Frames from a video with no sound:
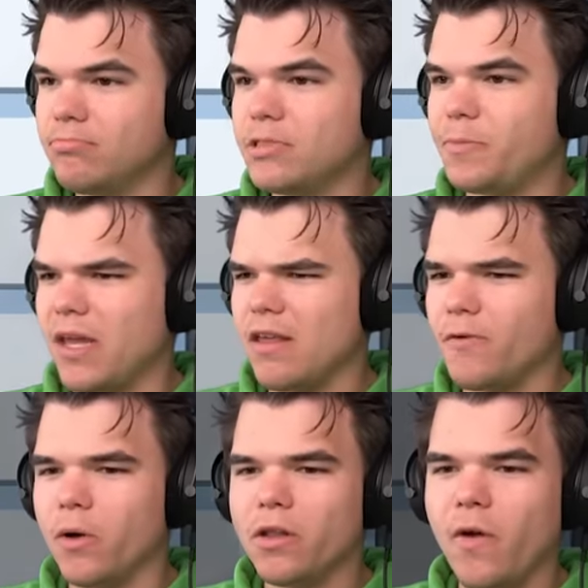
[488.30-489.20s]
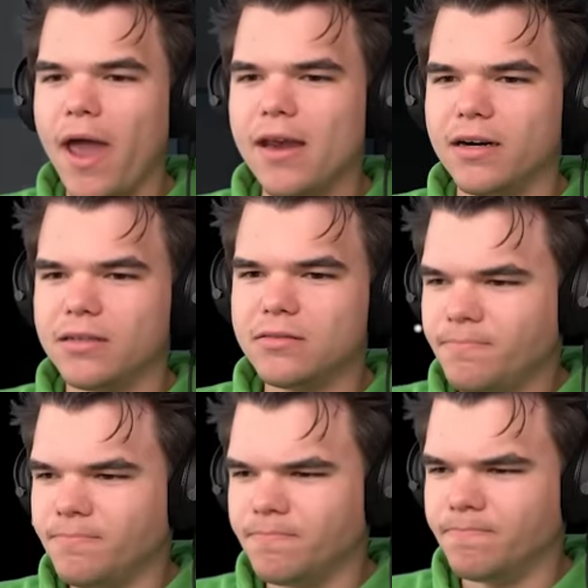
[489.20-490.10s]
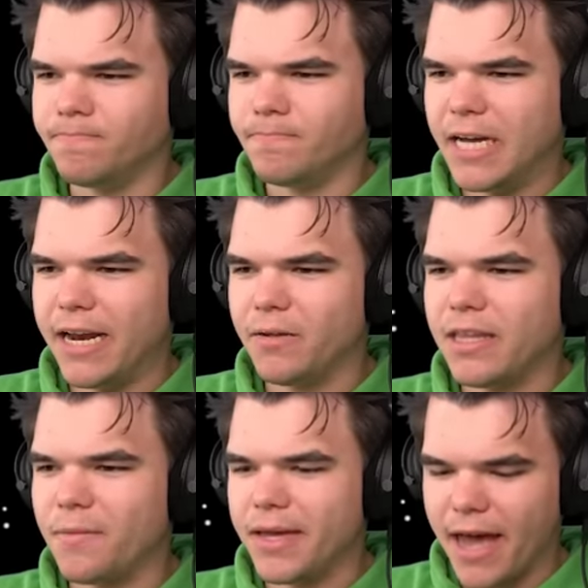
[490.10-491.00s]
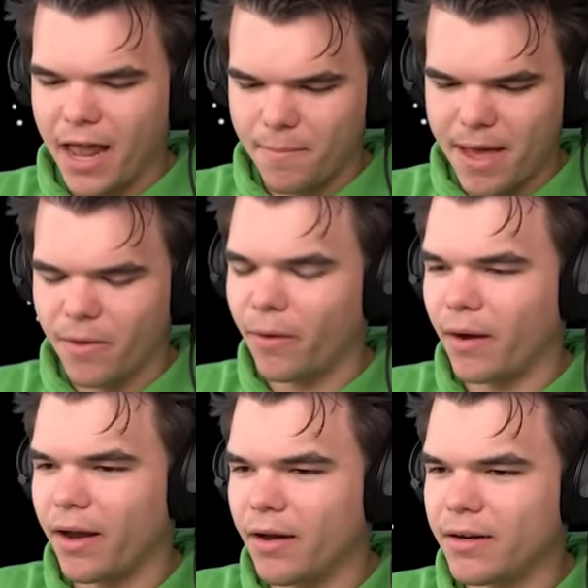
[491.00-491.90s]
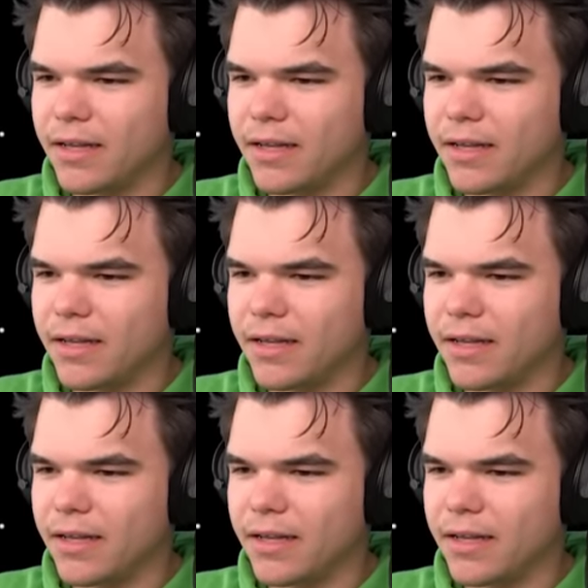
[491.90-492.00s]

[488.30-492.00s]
Speedy voted Crainer. Hmm. I don't think we got him out, Crainer.